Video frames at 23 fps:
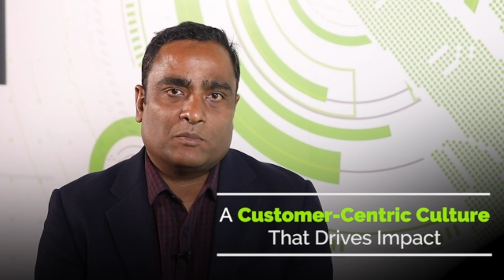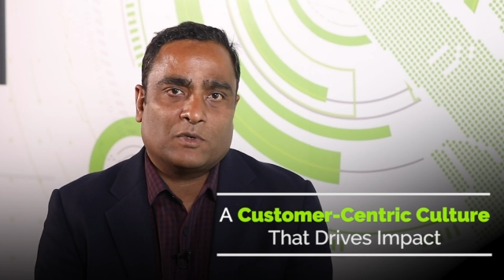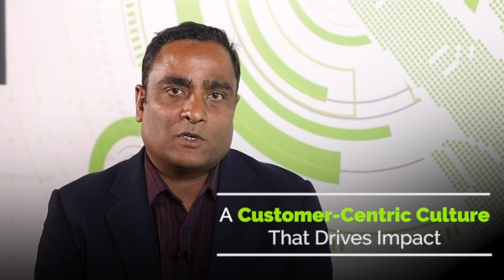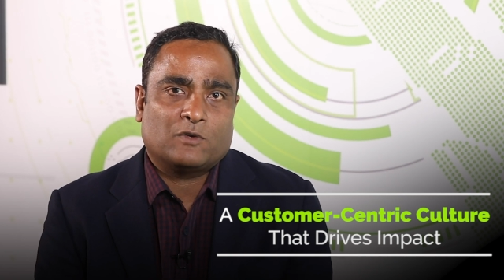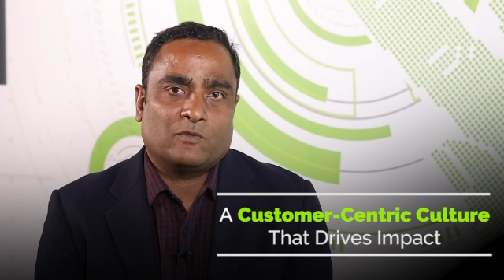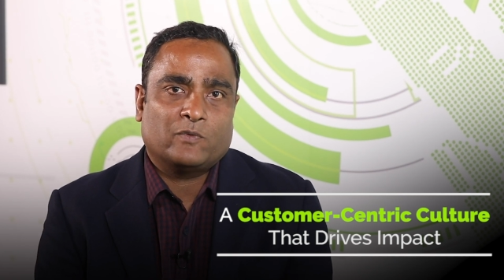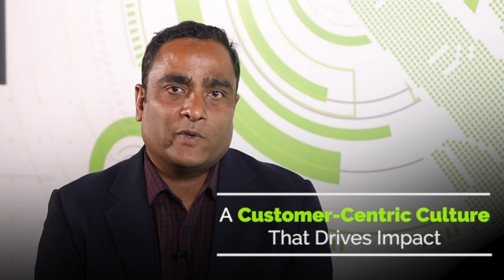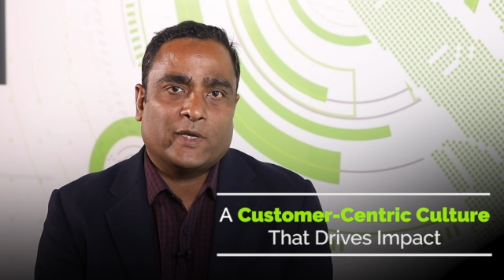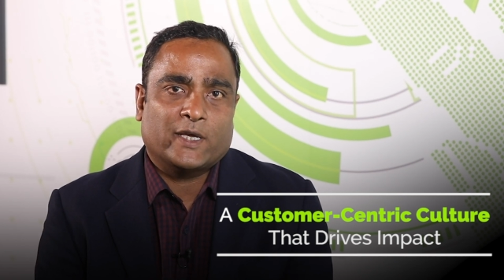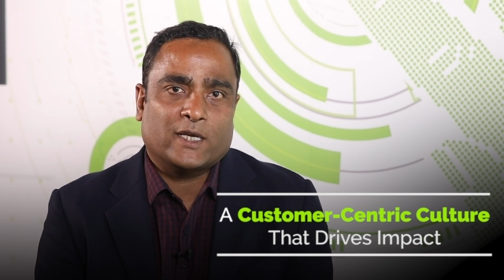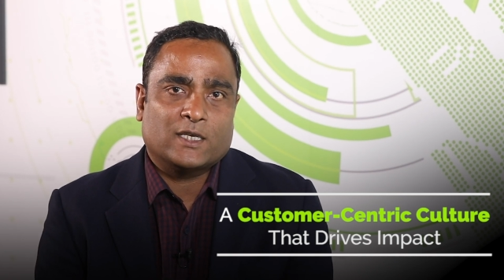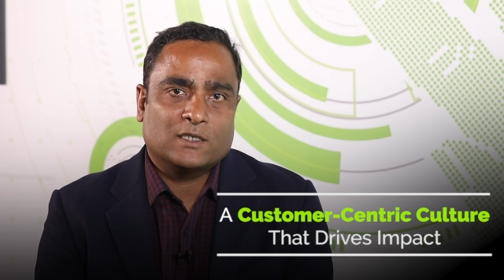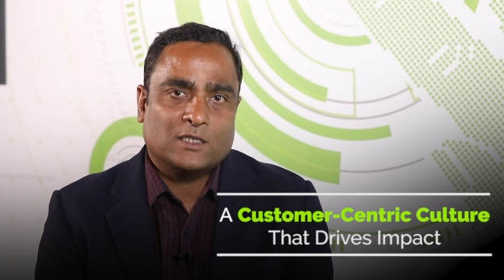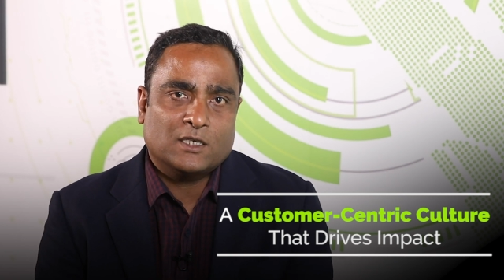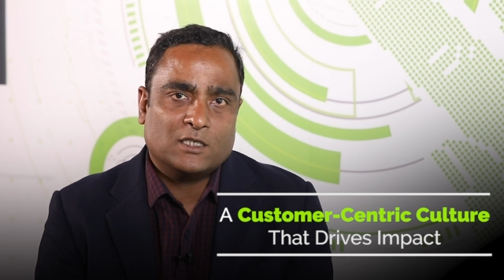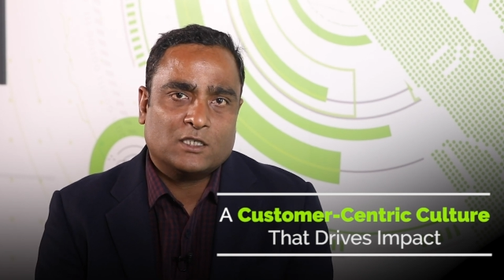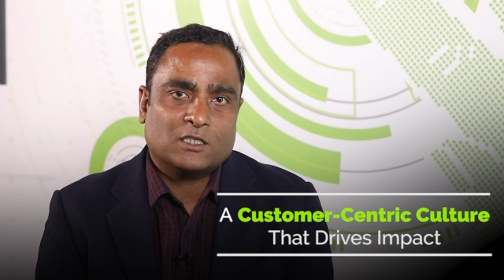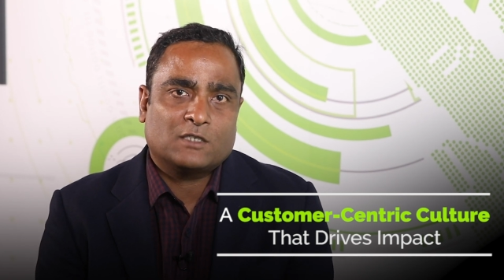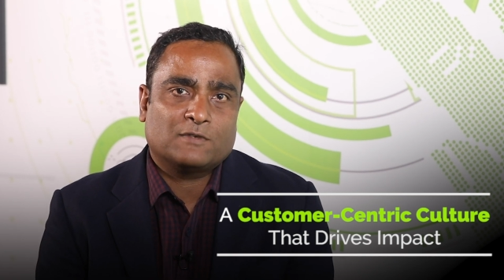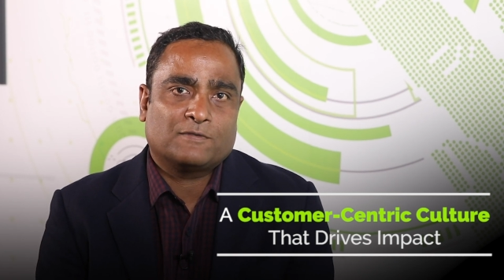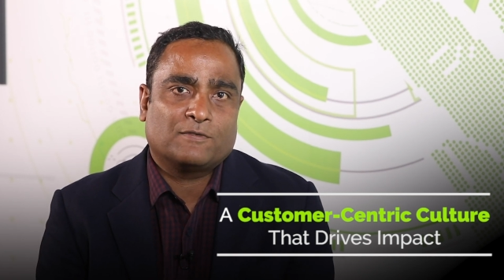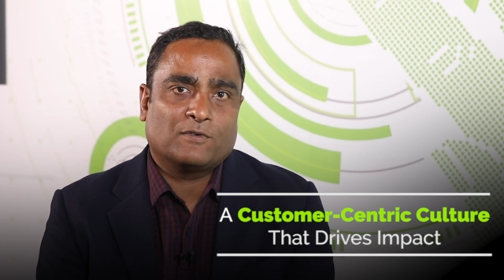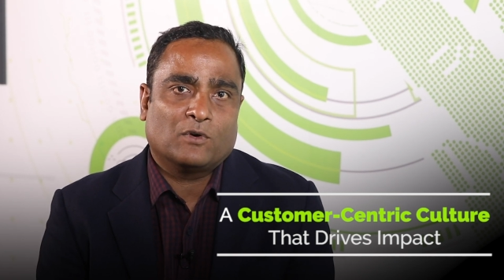but we
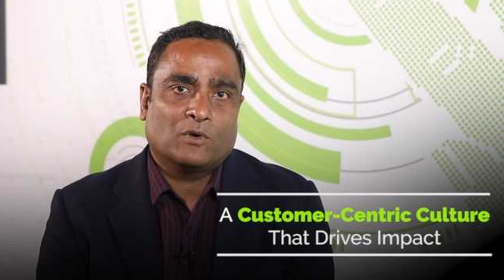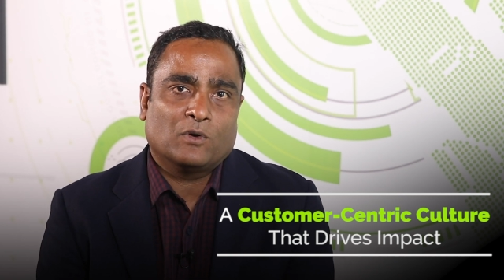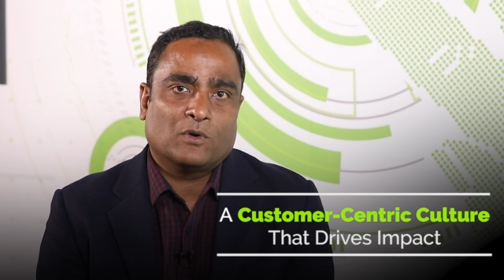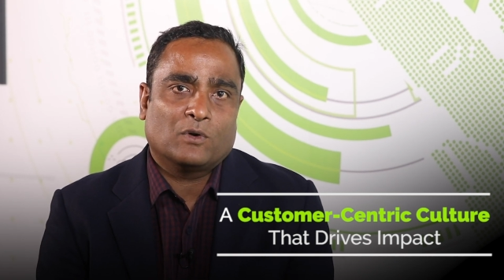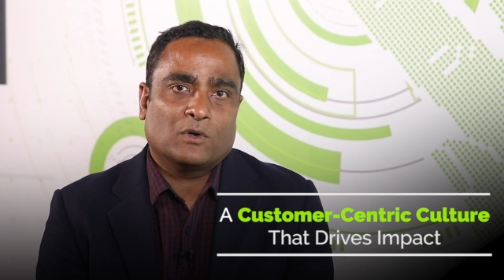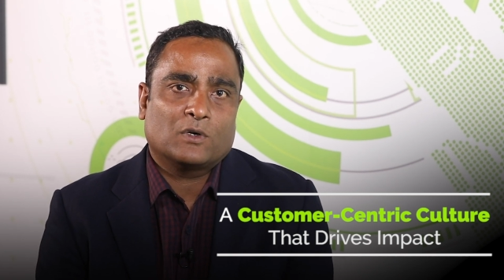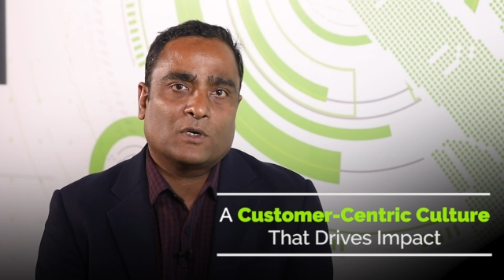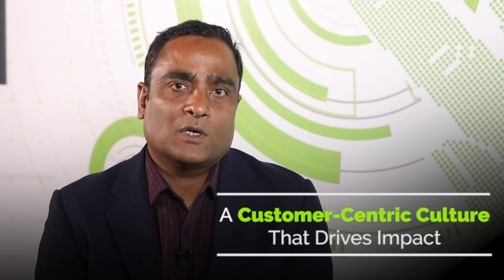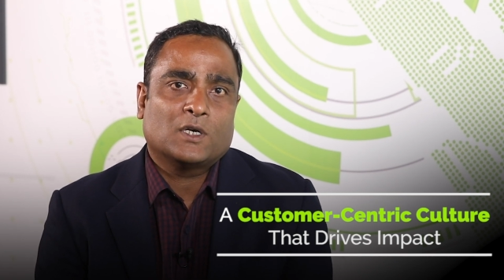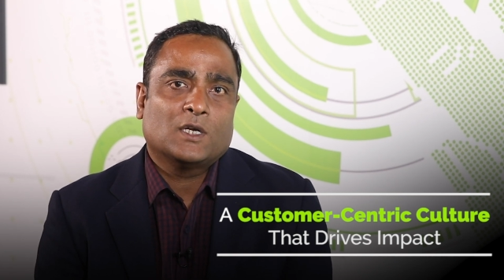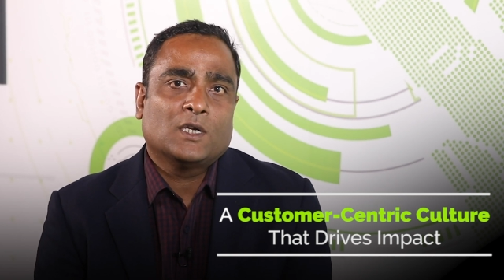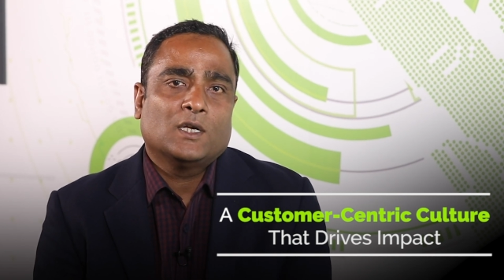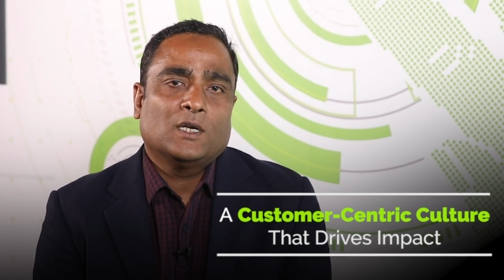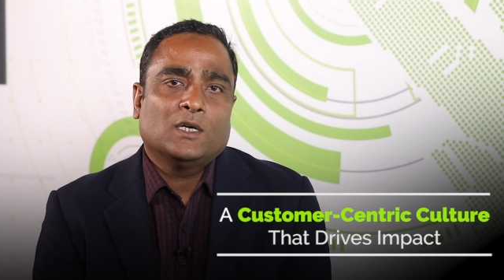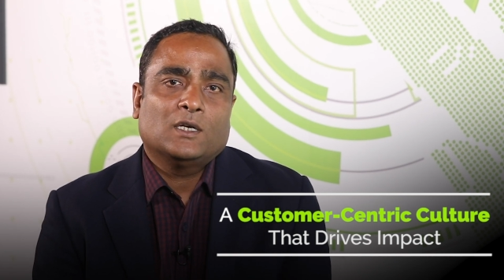exist for